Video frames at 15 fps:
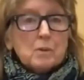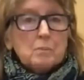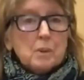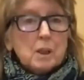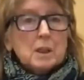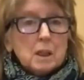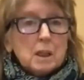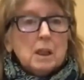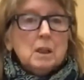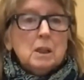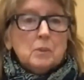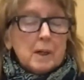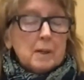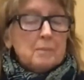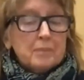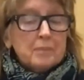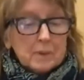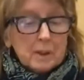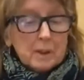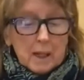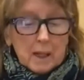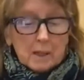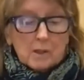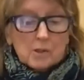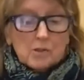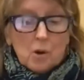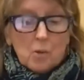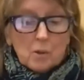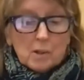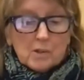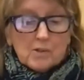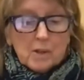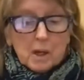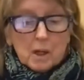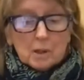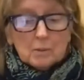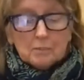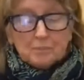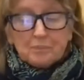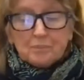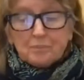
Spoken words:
But anyway, the land is always there.